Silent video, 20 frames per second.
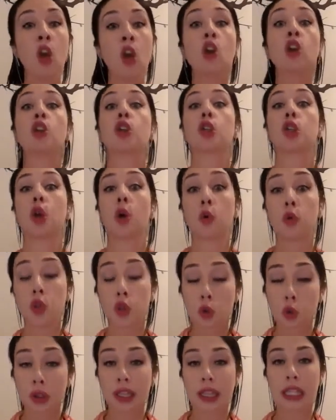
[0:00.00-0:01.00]
shown
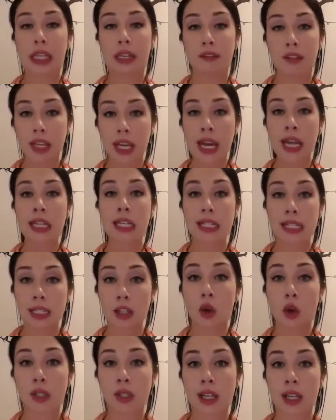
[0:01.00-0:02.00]
to alleviate
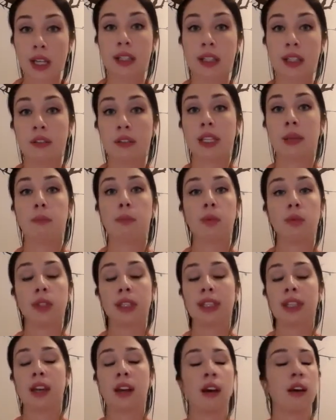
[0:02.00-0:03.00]
those kinds of
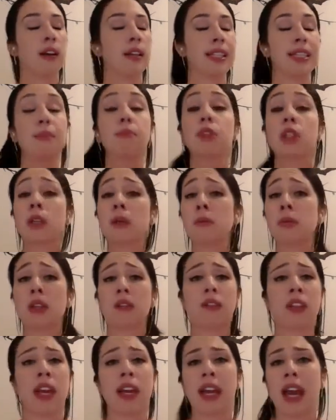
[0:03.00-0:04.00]
symptoms of
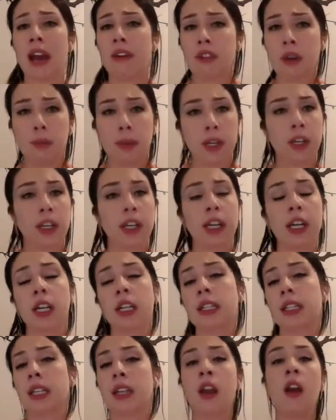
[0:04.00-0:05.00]
like heavy
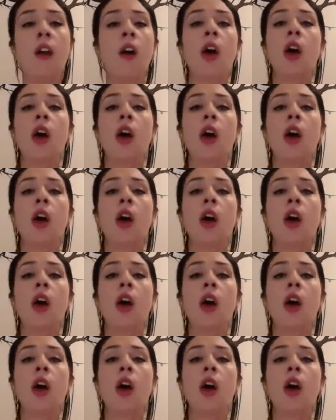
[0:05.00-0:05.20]
periods and